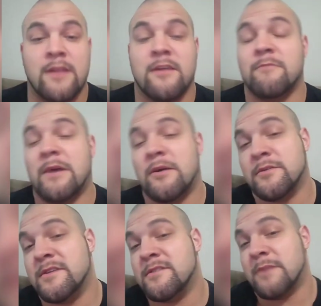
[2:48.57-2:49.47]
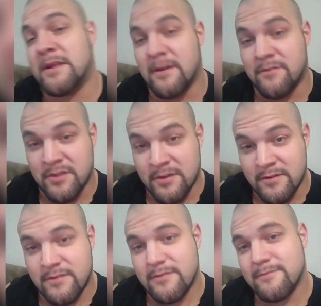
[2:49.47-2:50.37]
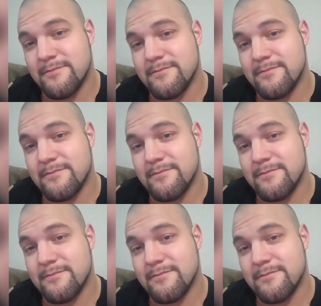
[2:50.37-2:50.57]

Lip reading: I love my oldies and my love songs.